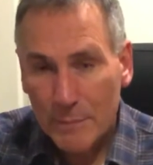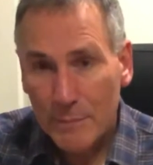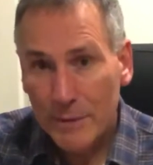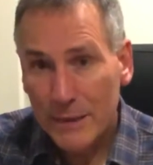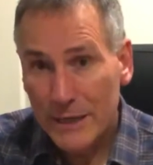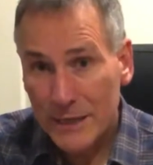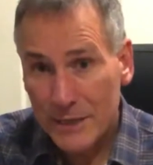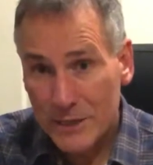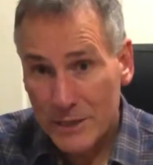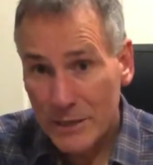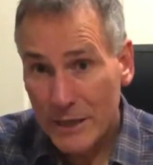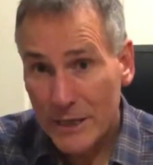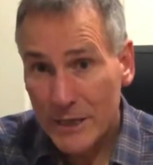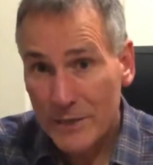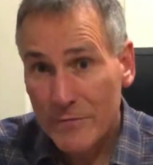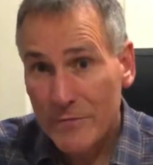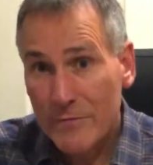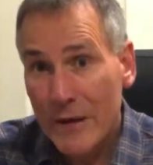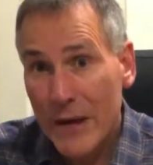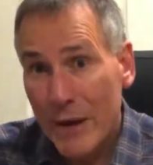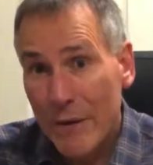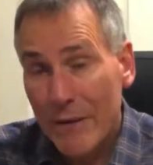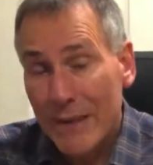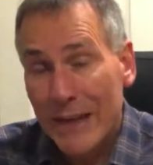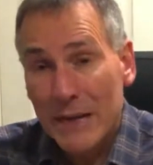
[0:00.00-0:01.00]
but
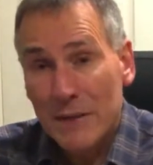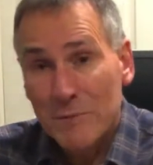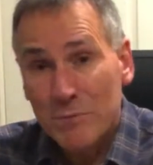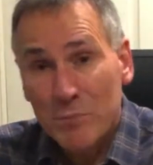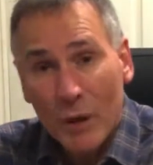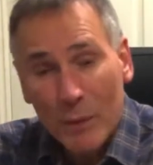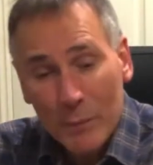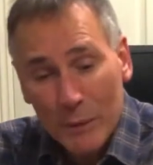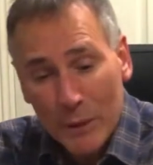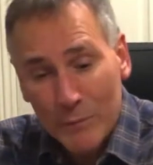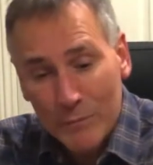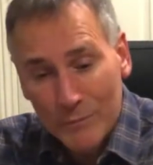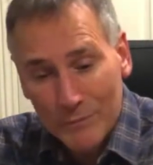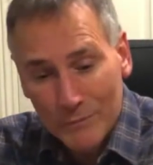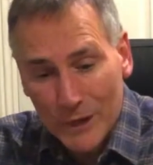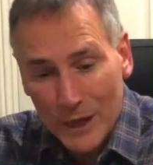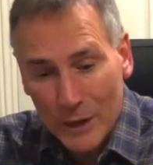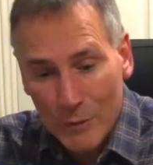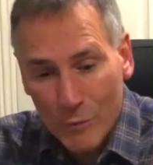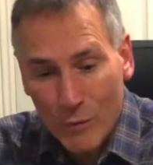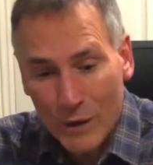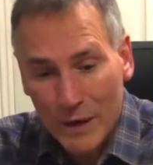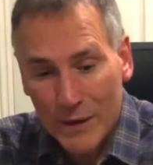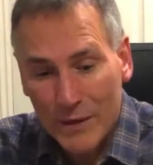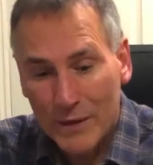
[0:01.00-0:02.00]
that's probably
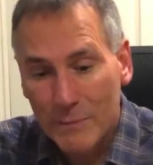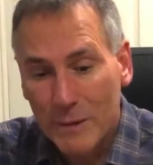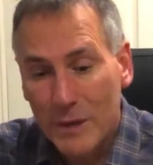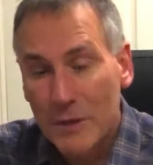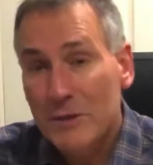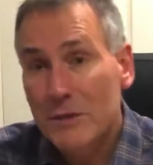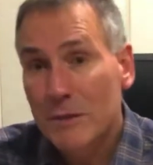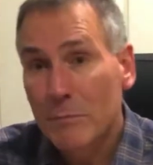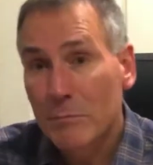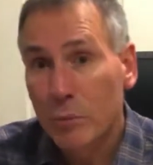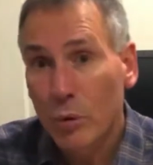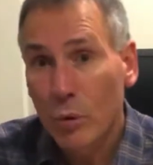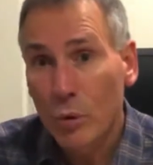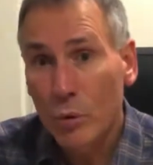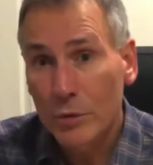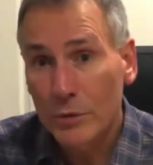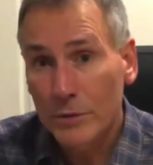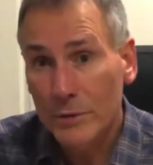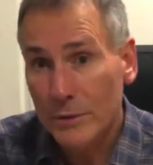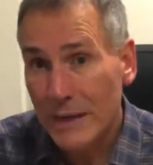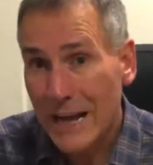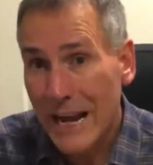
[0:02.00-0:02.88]
one of the most important